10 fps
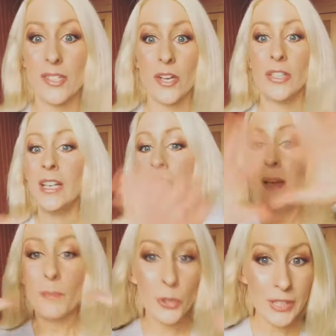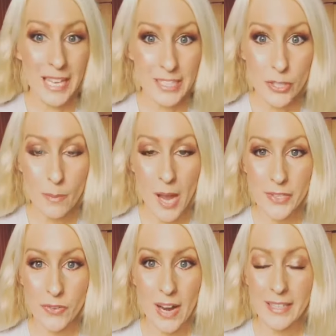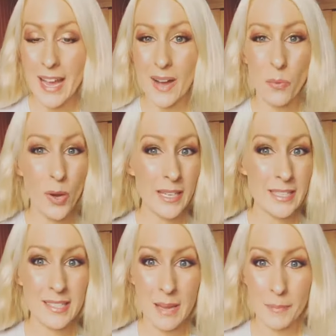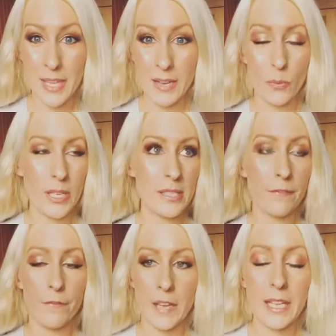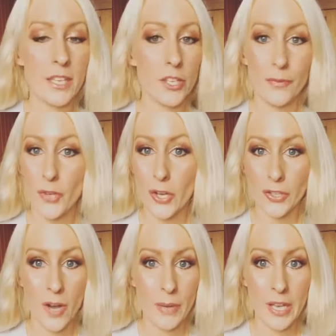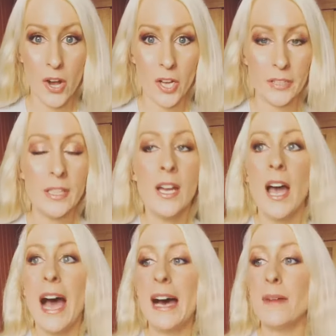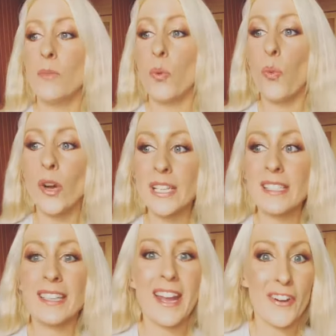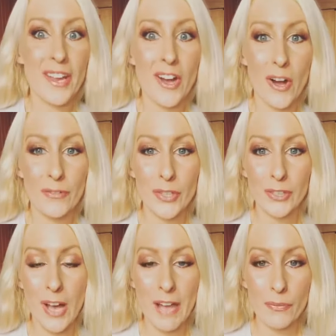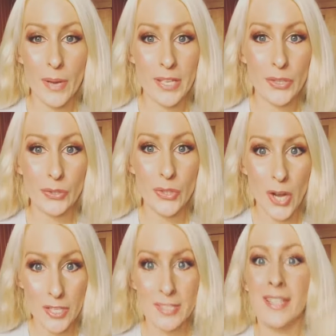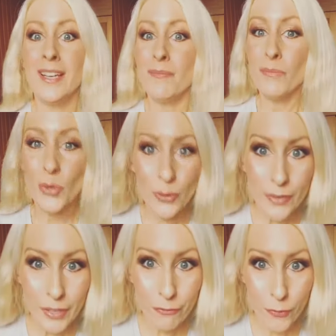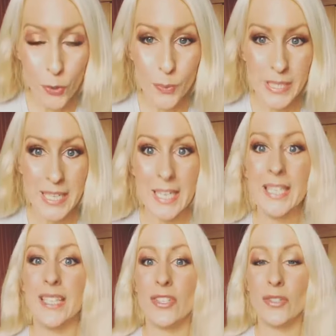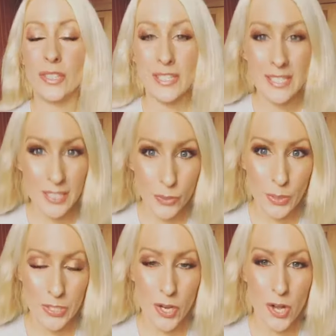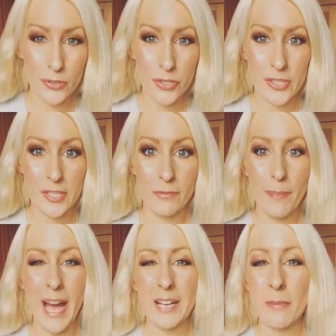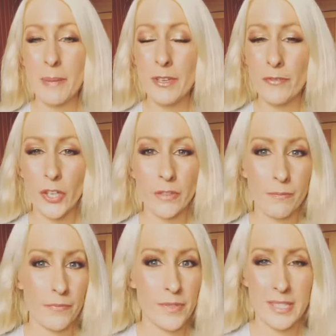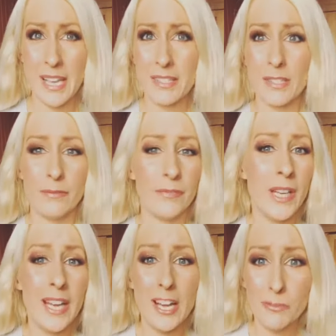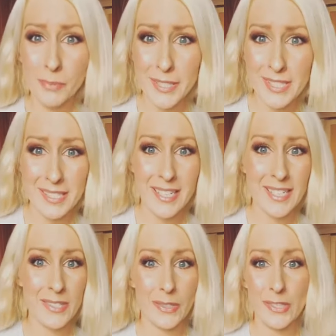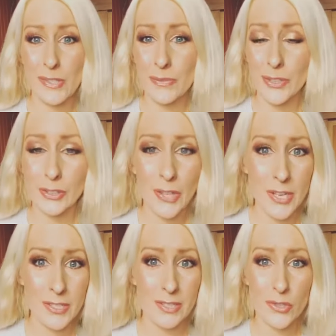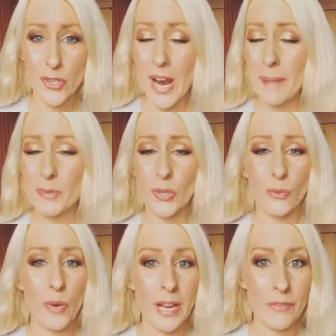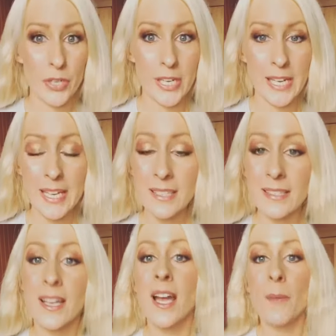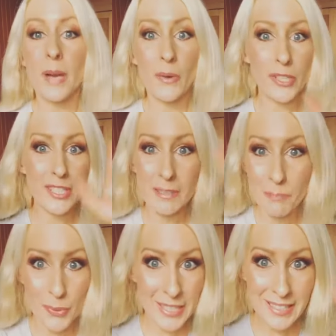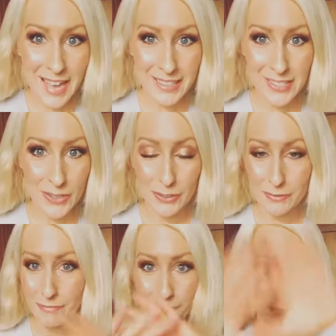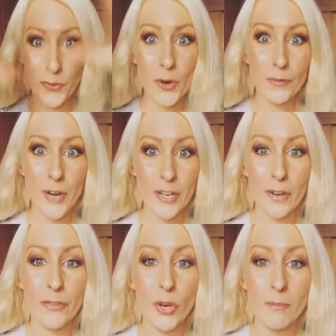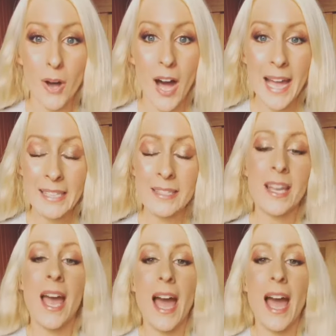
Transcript: So put that in your mind right now. What is something, what is a fear that you've got going on? Um, what is an area of your life where you're not moving forward in and you're continuing to hold yourself back? Maybe you've got a sense of helplessness or you just feel lost or trapped or whatever it is. But I want you to bring that to the forefront of your mind.